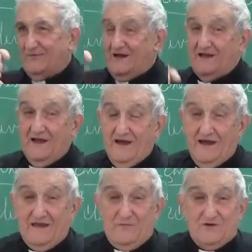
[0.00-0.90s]
right.
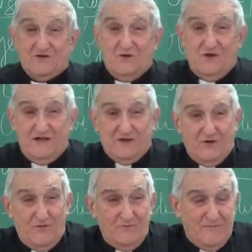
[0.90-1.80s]
And there was a
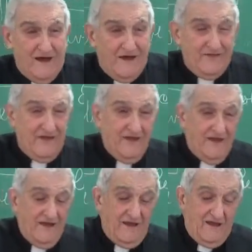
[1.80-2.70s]
little man
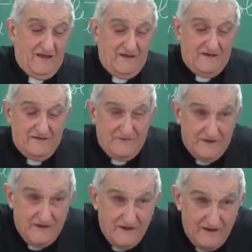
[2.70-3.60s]

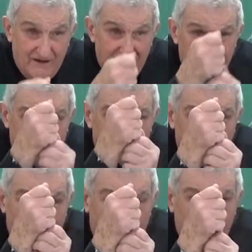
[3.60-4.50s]
with
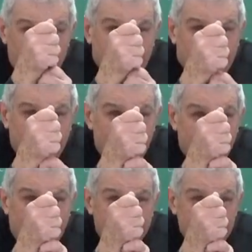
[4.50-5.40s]
I reclaim
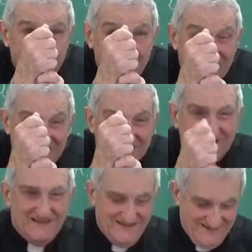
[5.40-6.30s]
my duties.
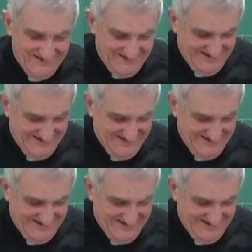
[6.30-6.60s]
I